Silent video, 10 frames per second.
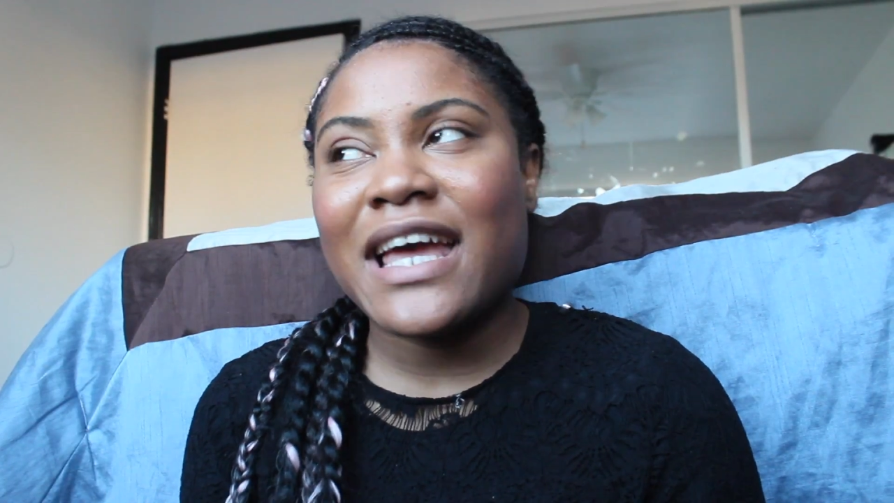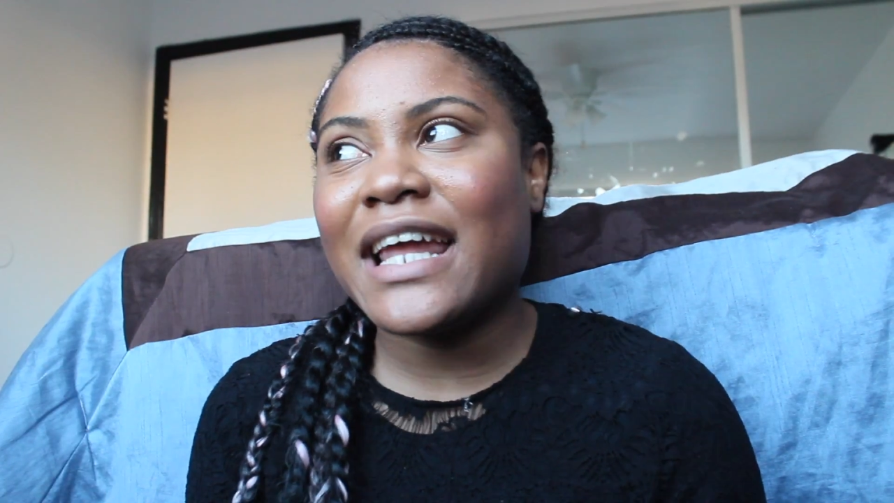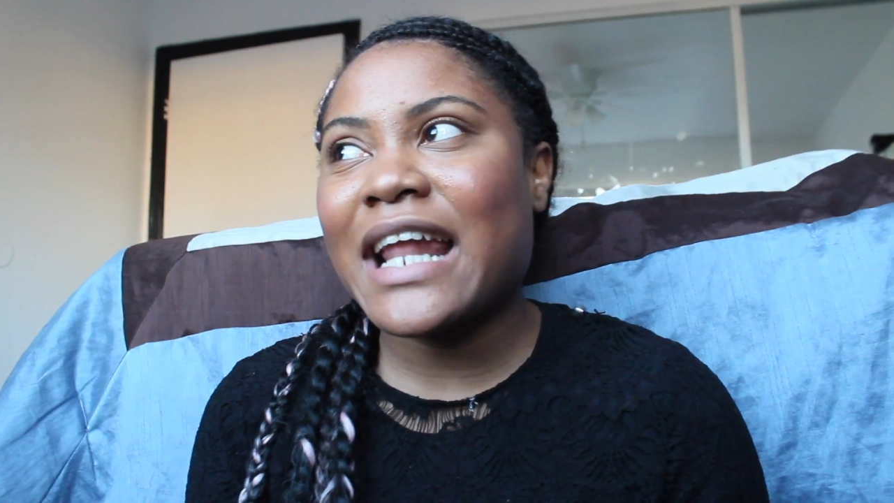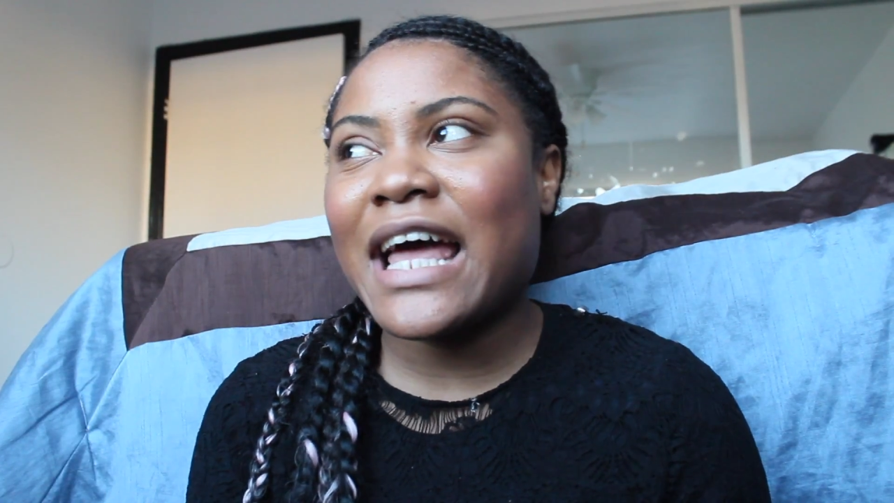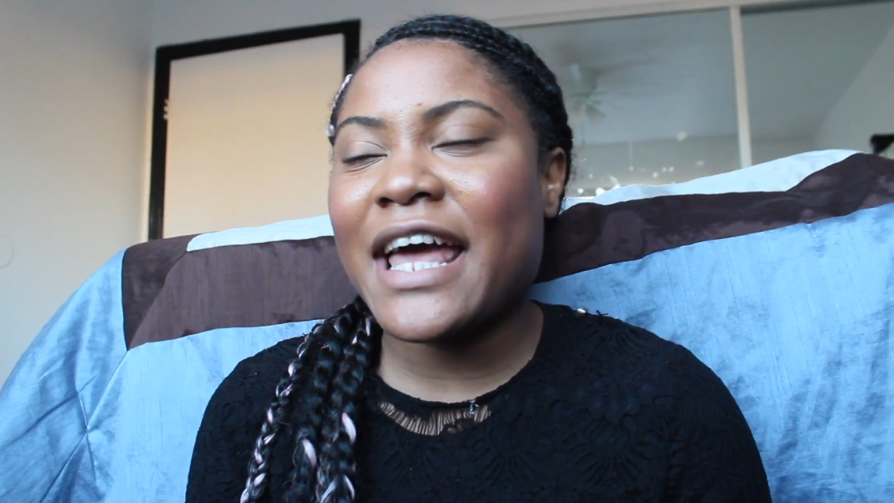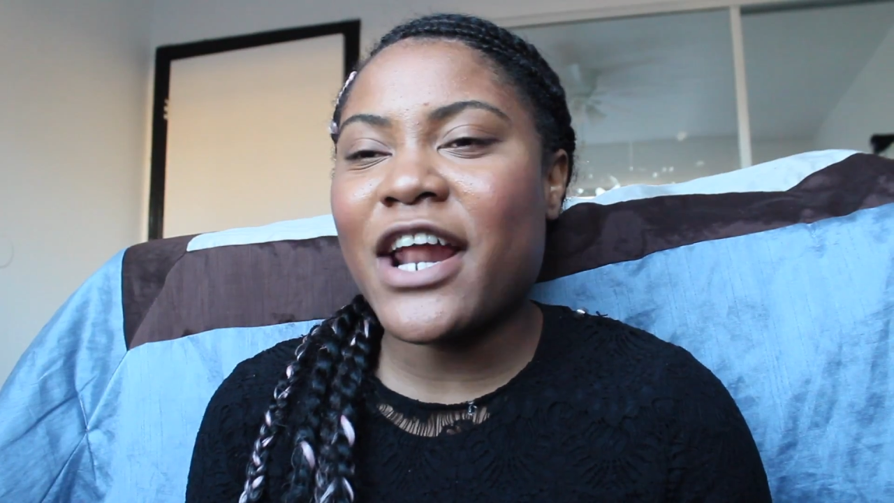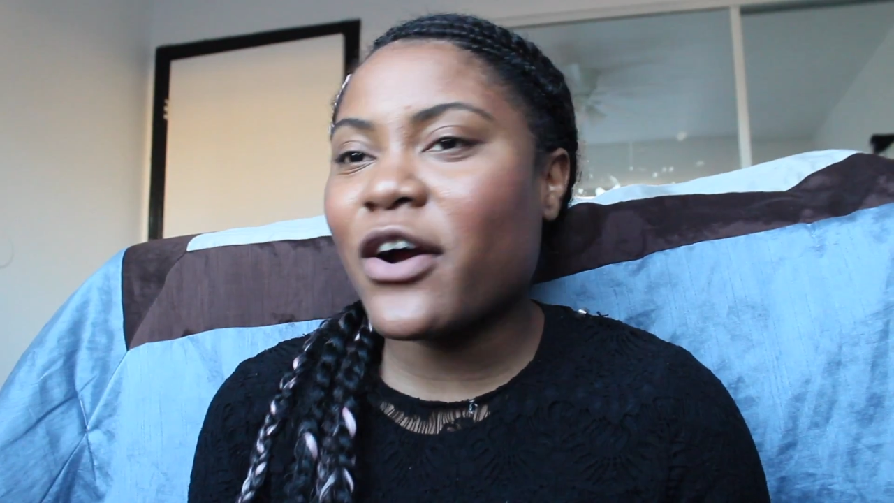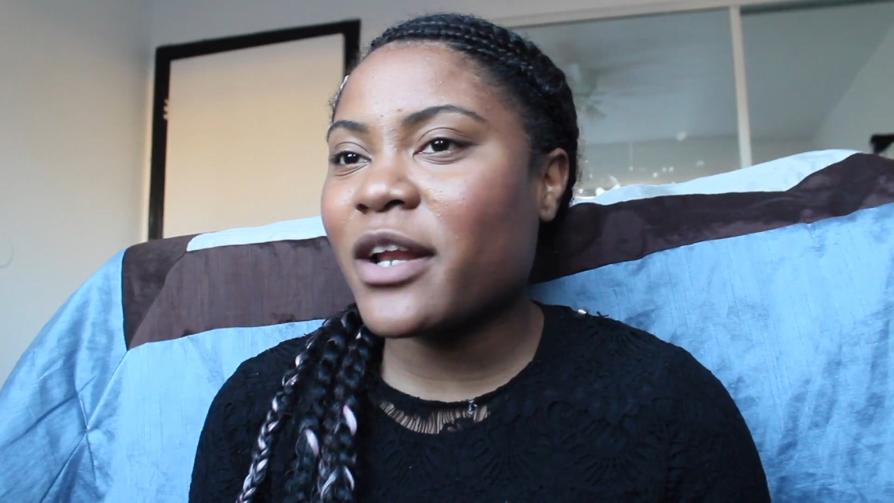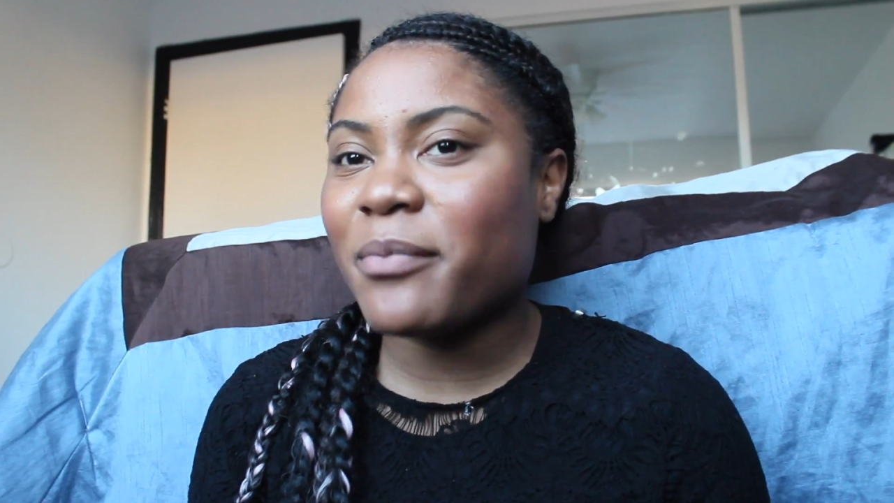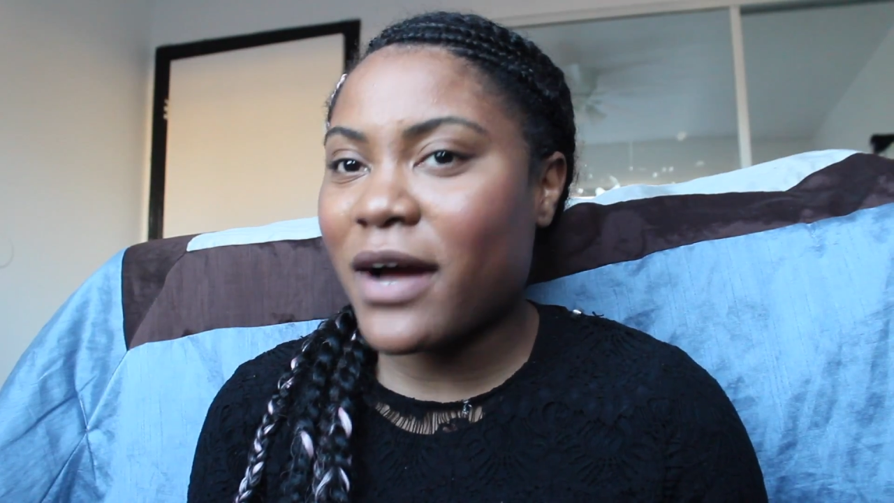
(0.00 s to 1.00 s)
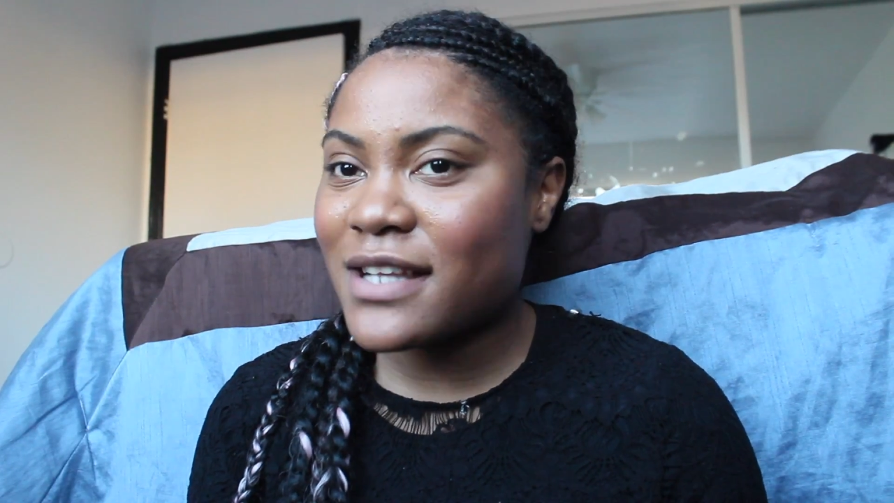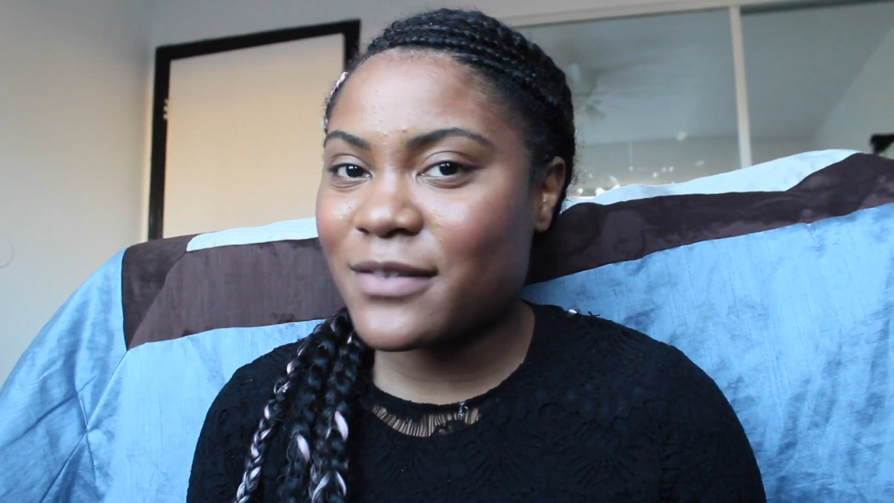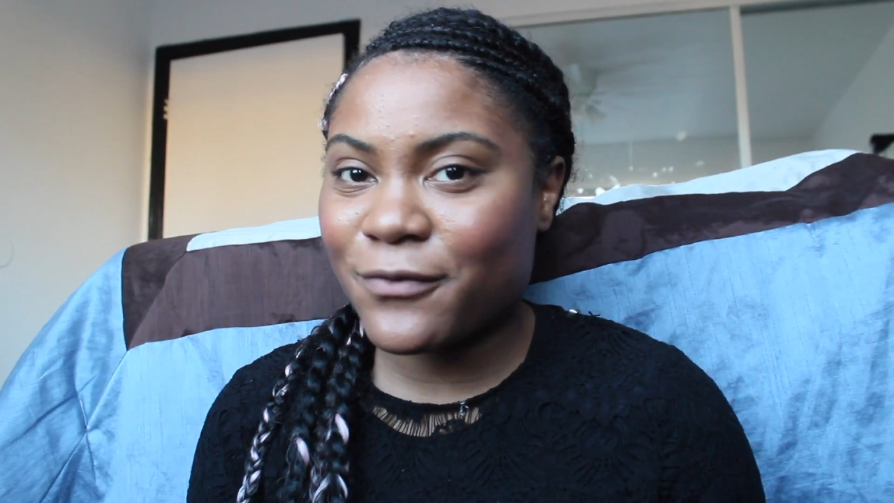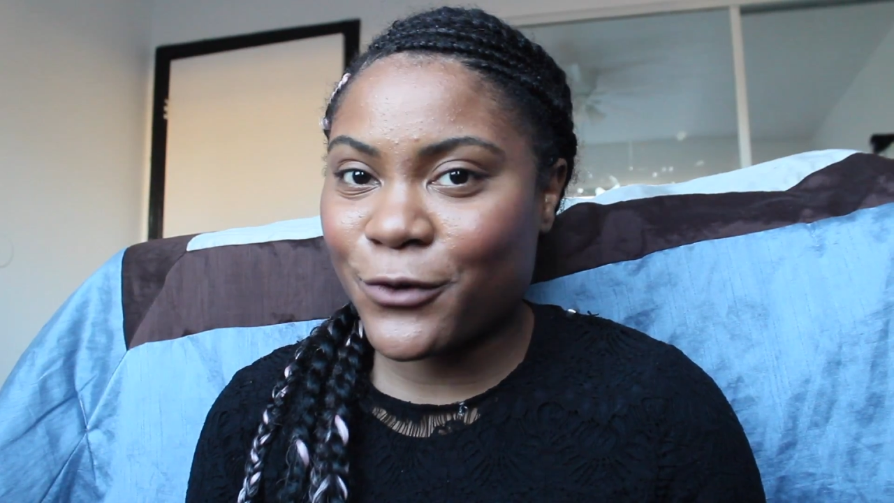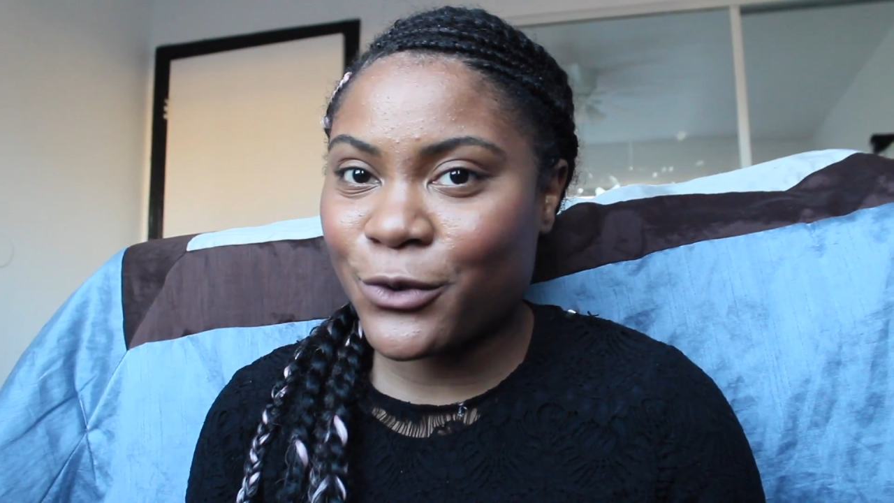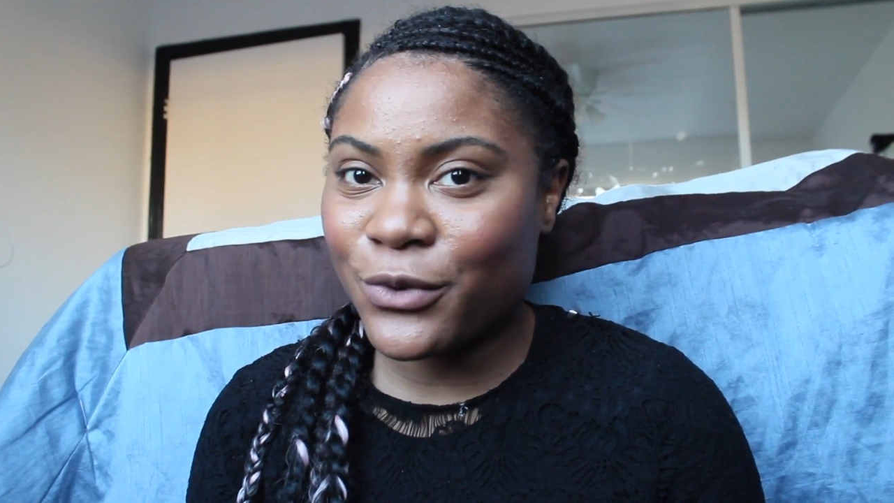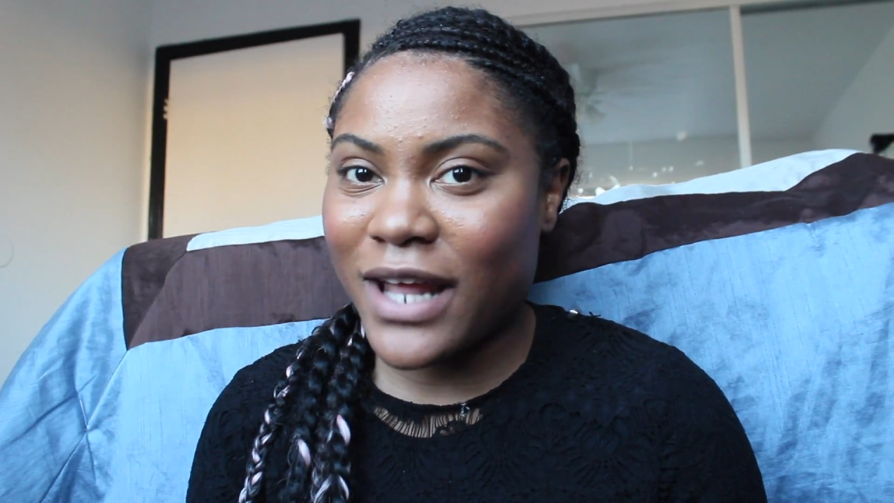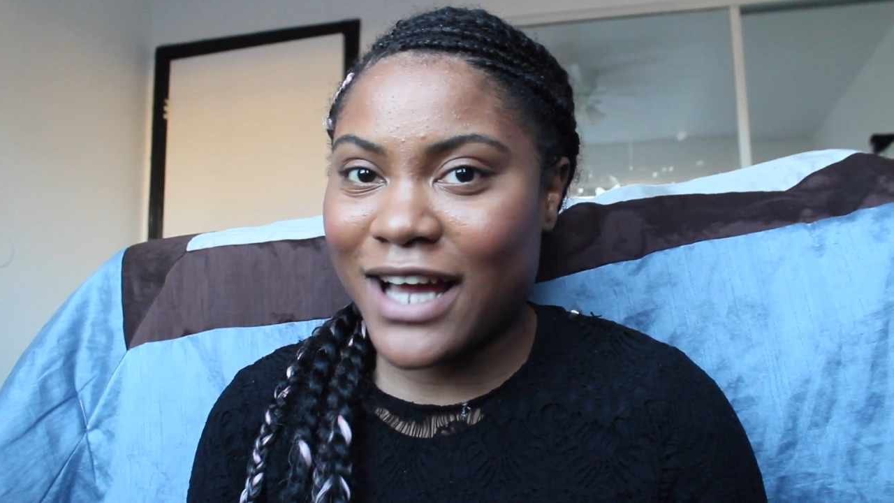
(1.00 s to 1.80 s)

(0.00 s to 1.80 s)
And I had already brought some food.